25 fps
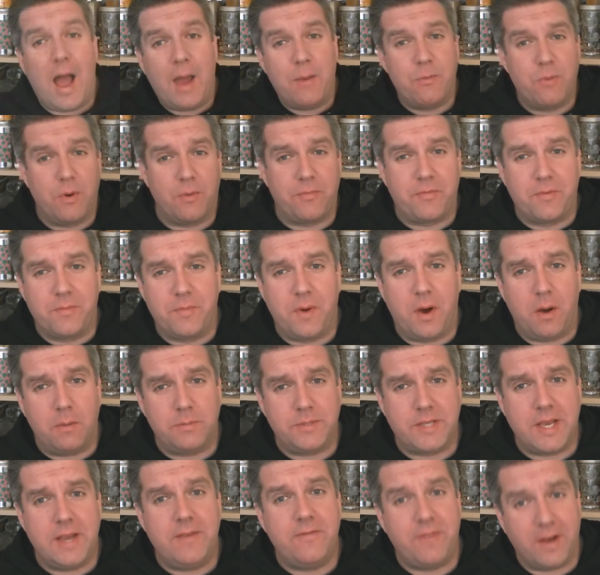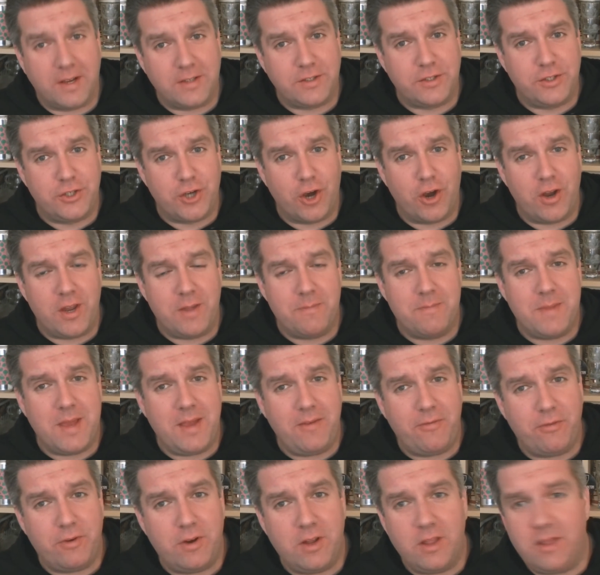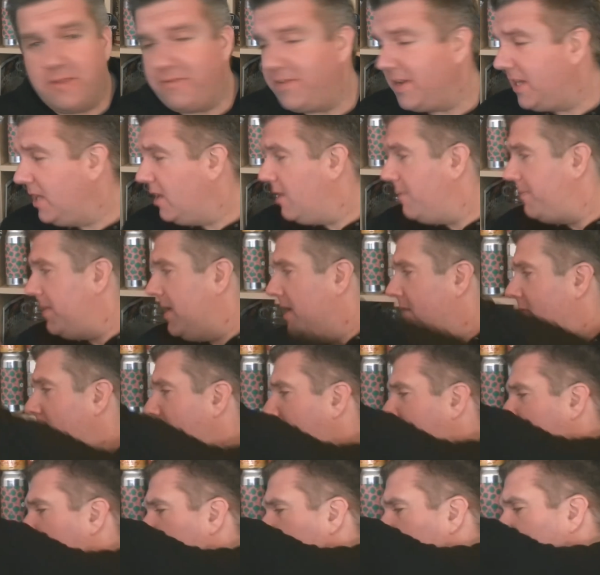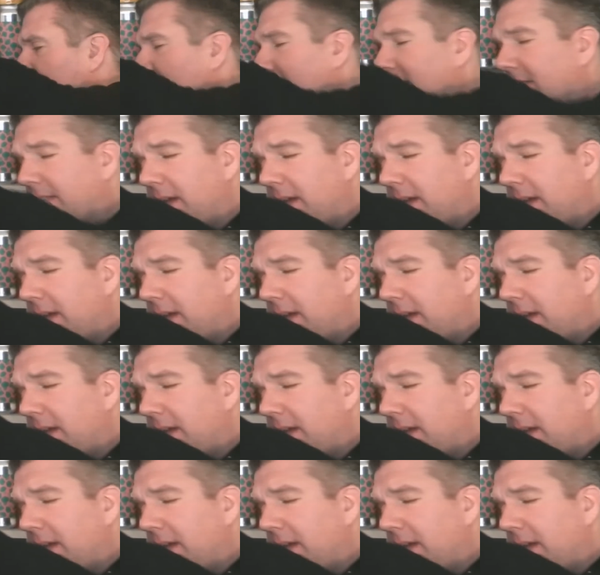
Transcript: am Rob from HopZine, thanks for joining me for another video beer review. This